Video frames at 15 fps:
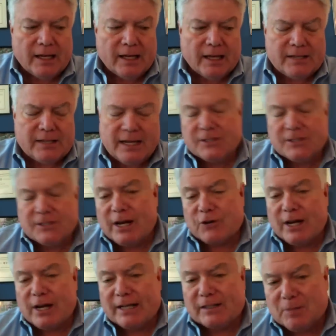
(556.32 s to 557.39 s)
Take
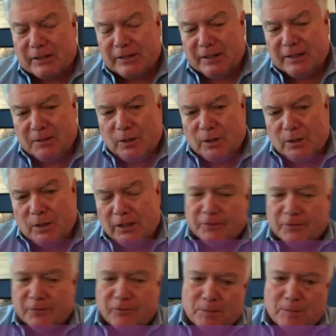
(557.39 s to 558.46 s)
distractibility. Well,
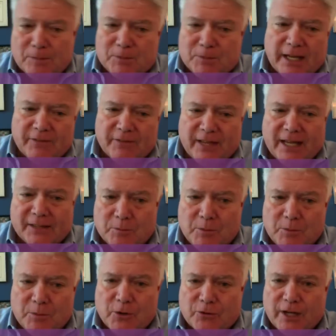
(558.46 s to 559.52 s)
the flip side of that, the
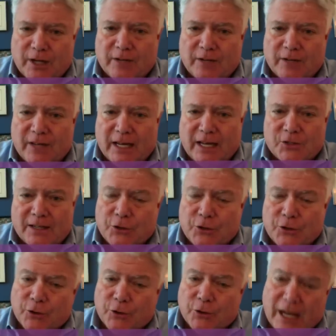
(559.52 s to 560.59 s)
mirror trait of that, is
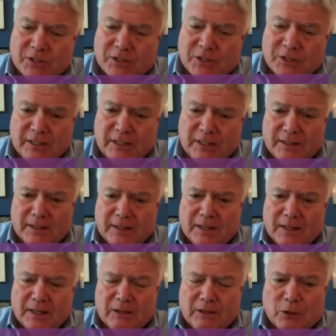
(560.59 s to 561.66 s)
curiosity.
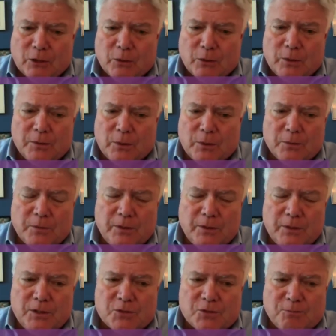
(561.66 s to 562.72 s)

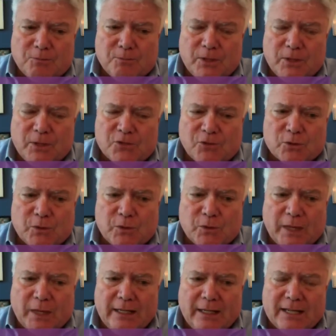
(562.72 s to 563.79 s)
These folks with
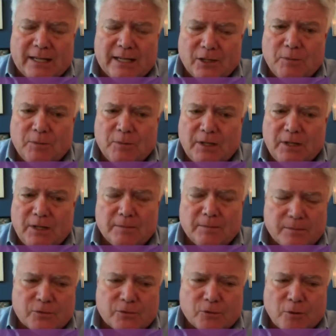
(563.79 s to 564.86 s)
ADD tend to
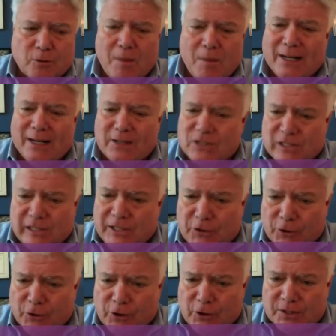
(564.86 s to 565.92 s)
be tremendously
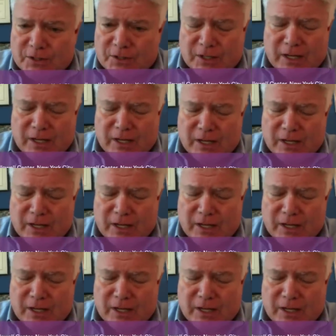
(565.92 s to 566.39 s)
curious, and